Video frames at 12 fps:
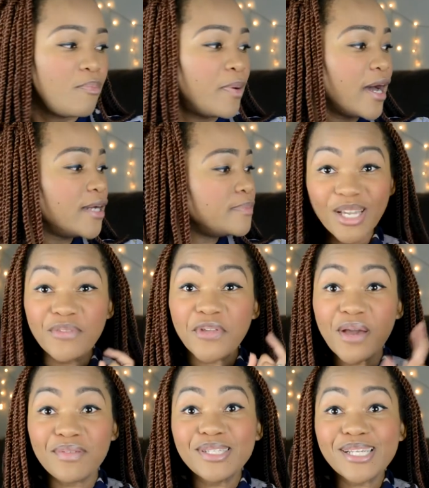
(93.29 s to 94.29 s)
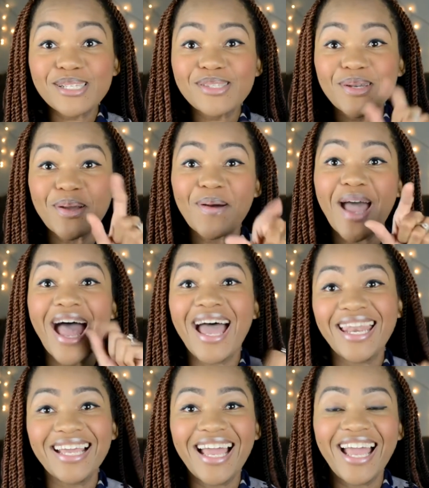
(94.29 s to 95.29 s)
But if you haven't done so, go
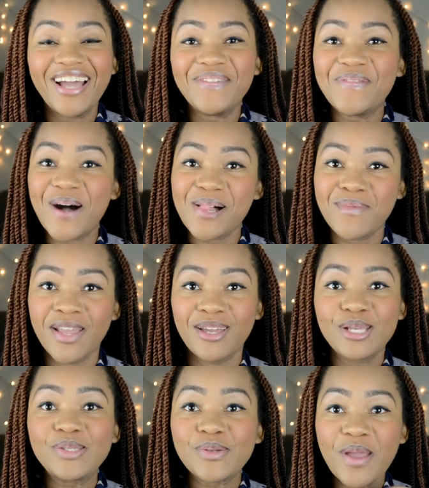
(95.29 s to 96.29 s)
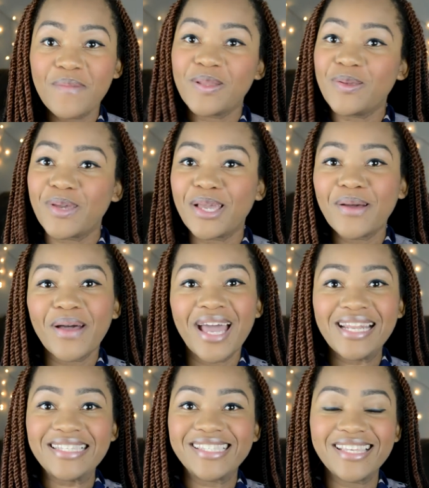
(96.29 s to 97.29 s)
ahead and follow me on Instagram and you can go
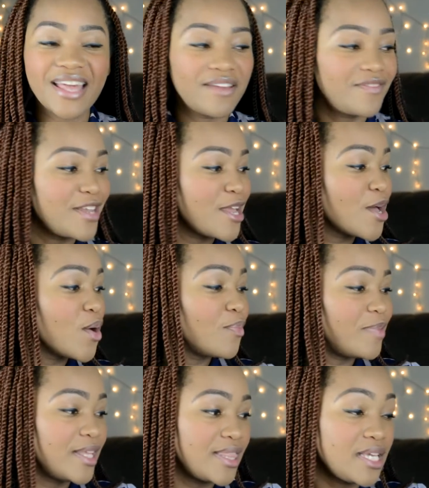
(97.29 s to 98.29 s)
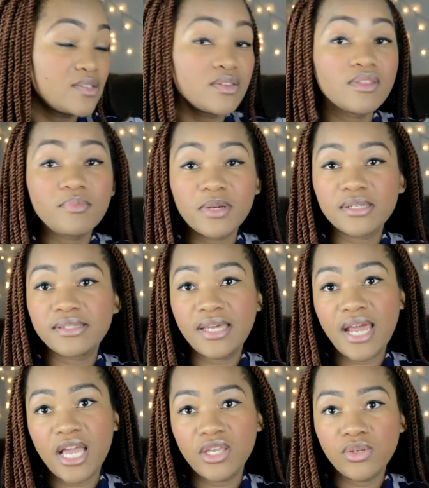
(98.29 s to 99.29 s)
ahead and see that video. But these are the books that
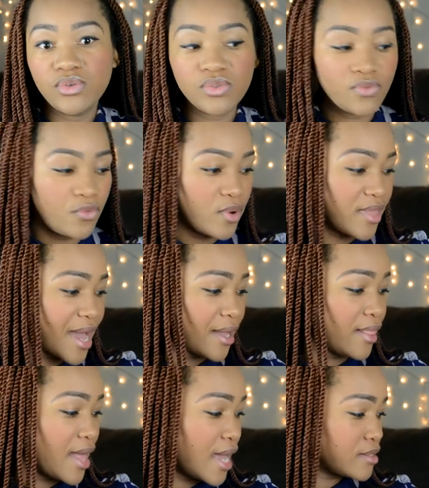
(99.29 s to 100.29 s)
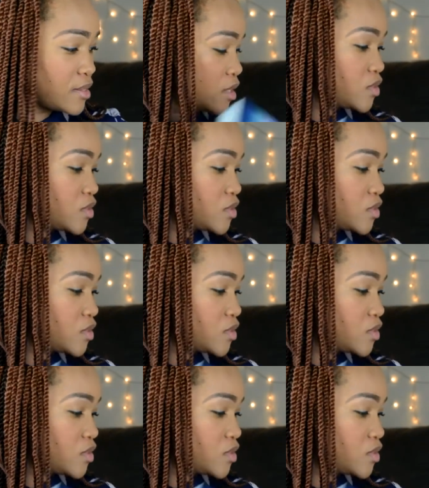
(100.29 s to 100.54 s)
I use for that class.